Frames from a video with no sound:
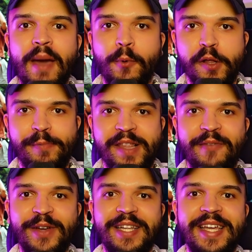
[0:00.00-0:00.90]
And more
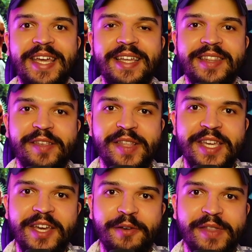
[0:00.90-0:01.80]
specifically, the
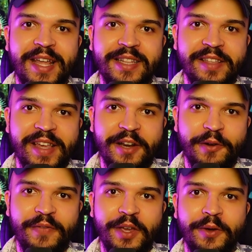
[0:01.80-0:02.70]
C E O said in this
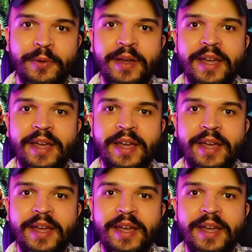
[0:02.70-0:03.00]
interview